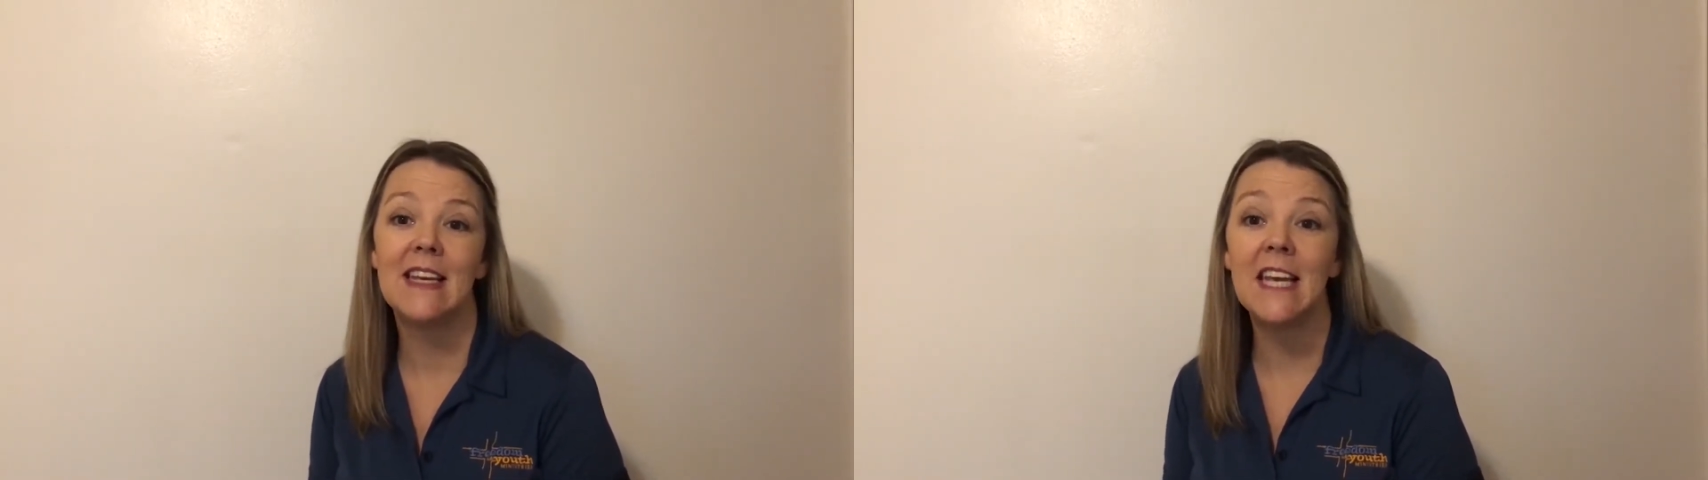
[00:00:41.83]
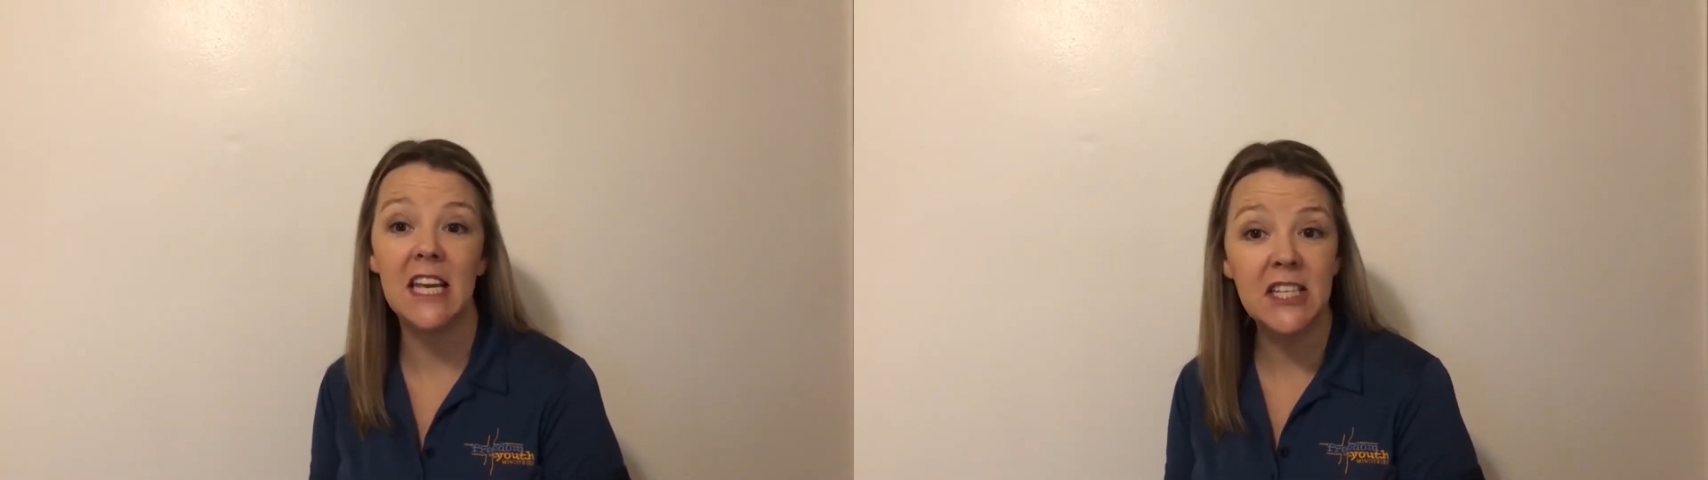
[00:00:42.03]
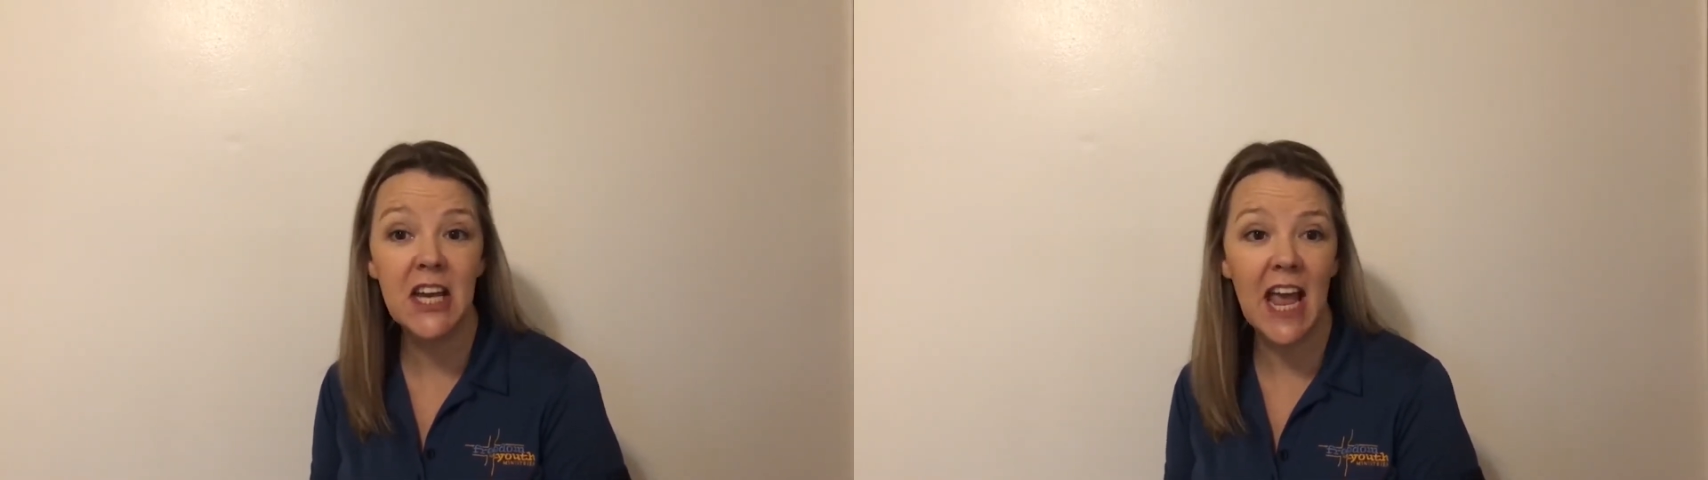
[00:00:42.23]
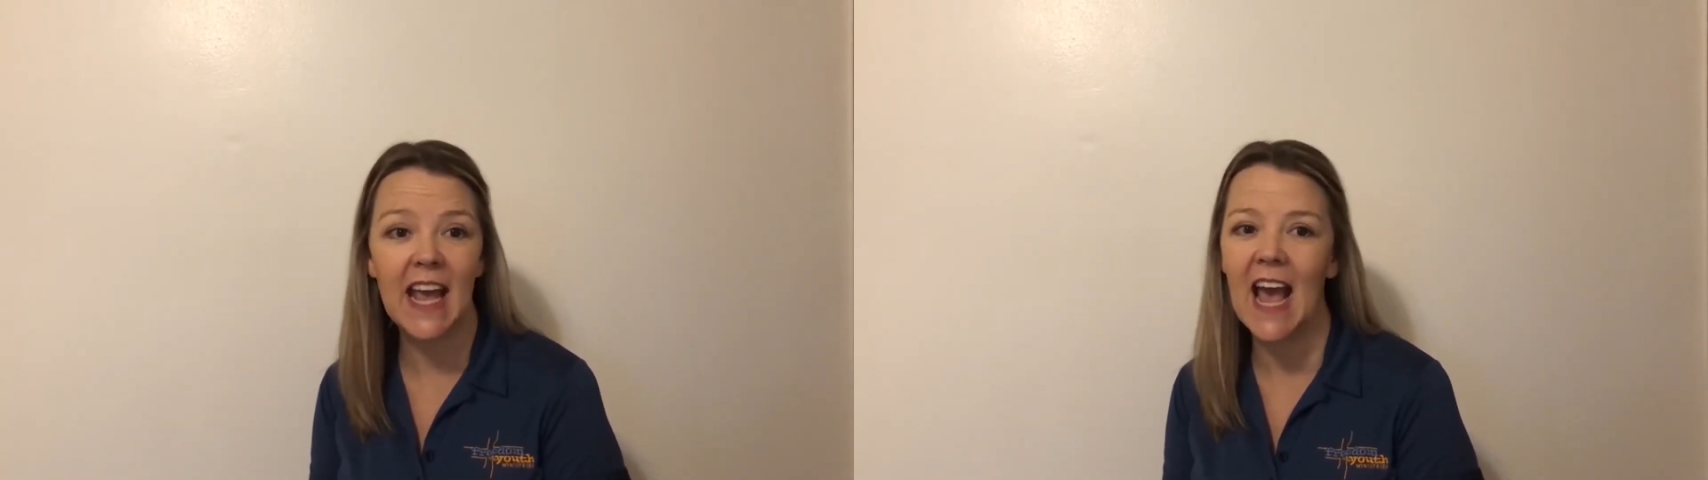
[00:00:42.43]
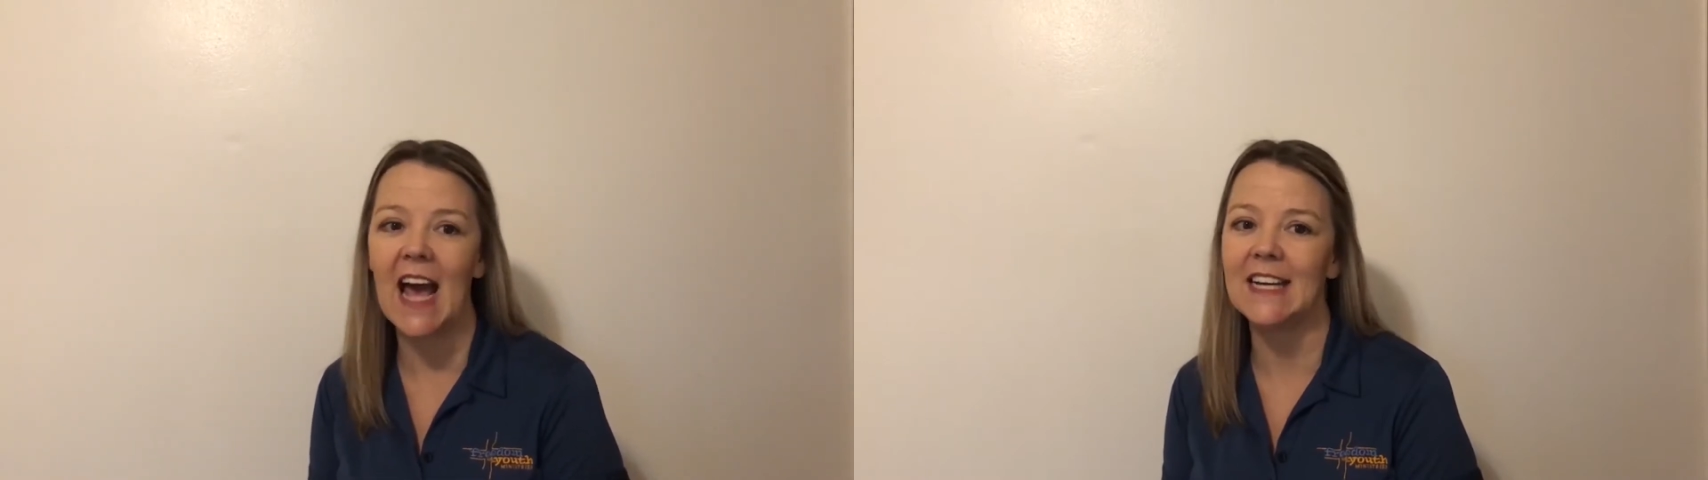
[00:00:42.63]
Each egg
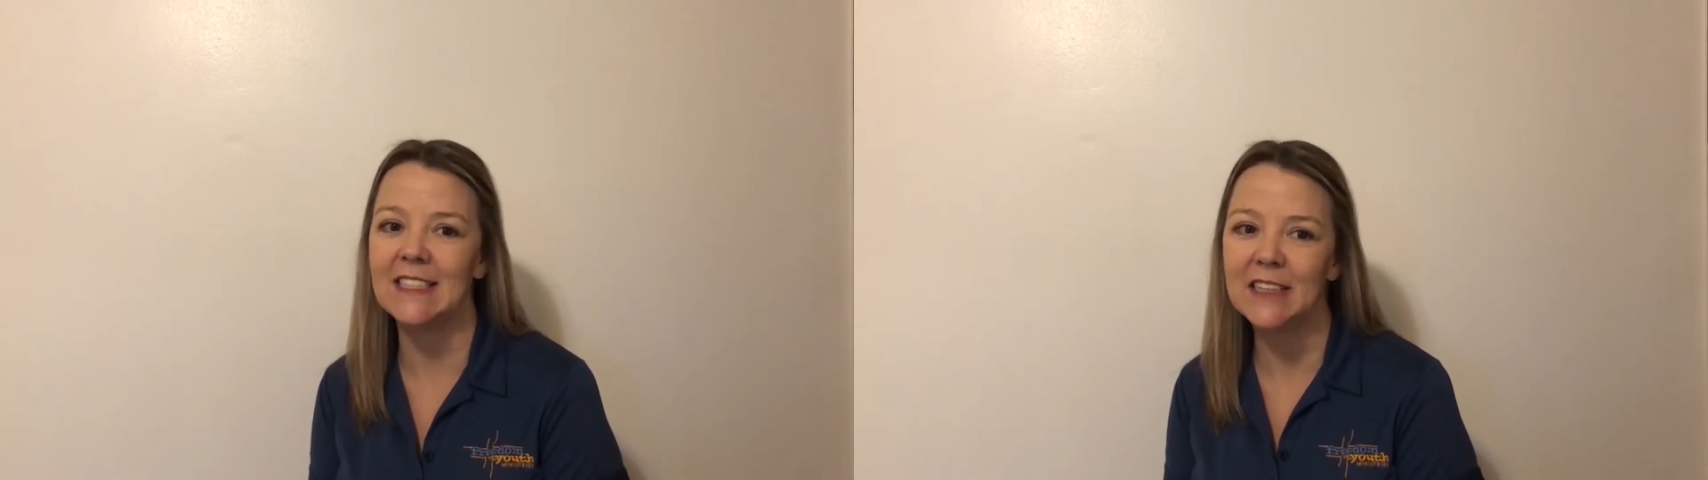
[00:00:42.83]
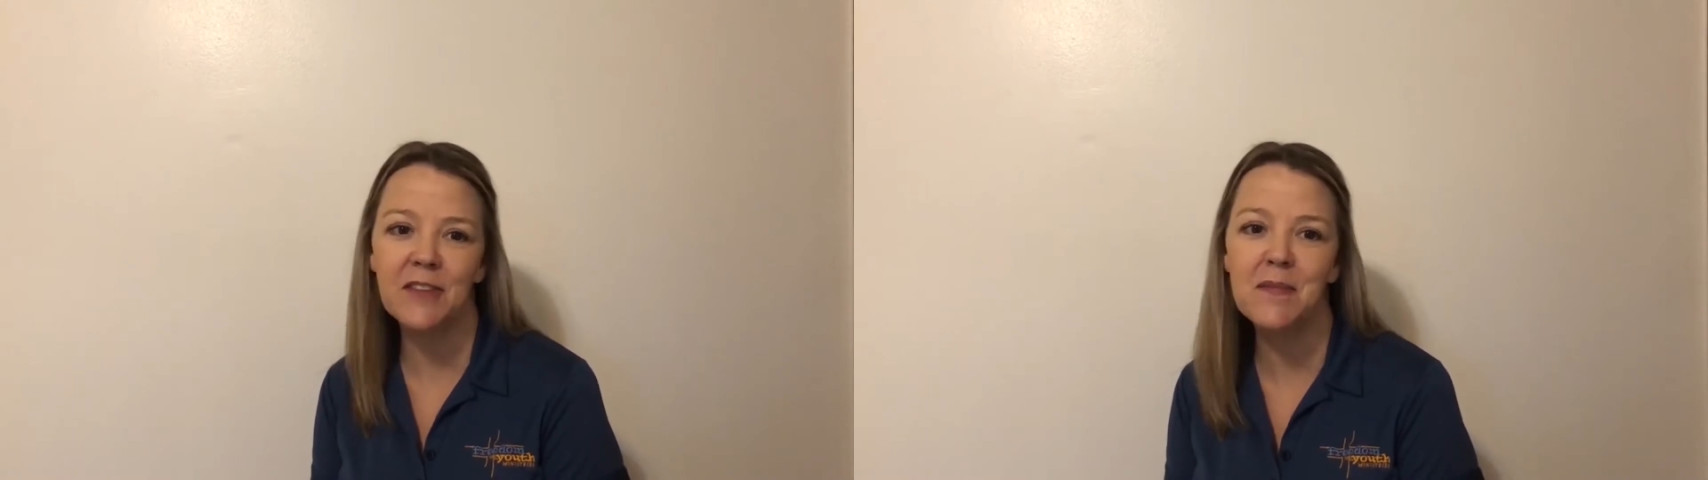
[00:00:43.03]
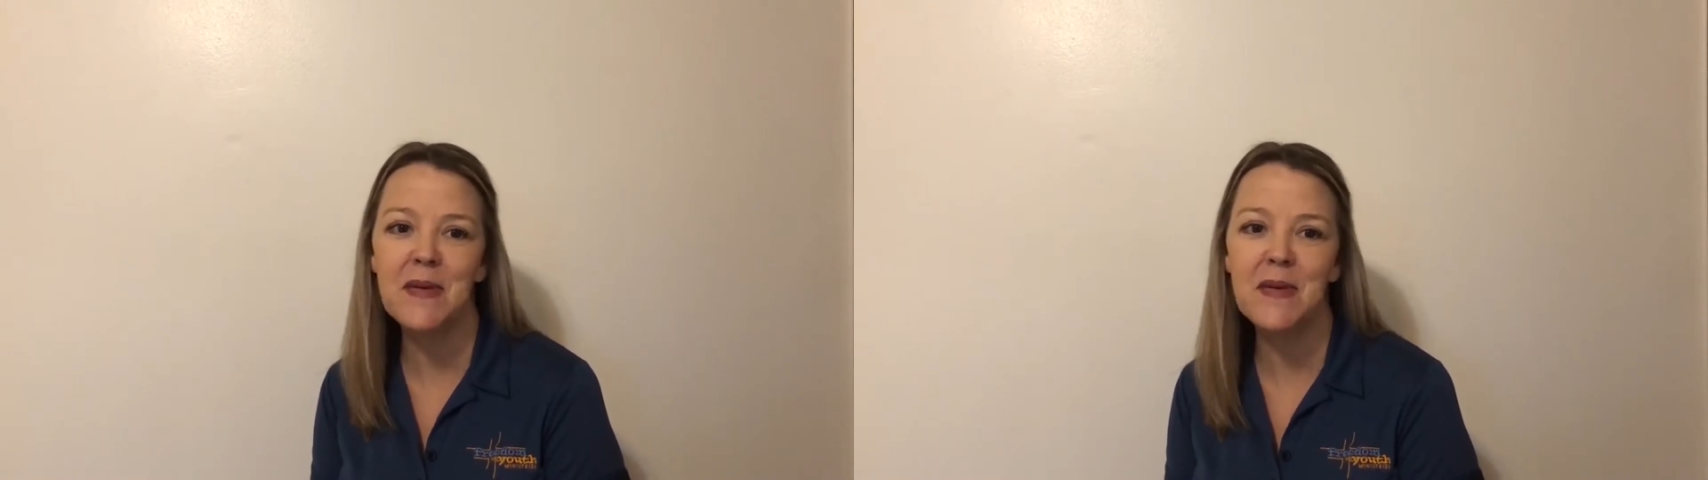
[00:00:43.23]
had a different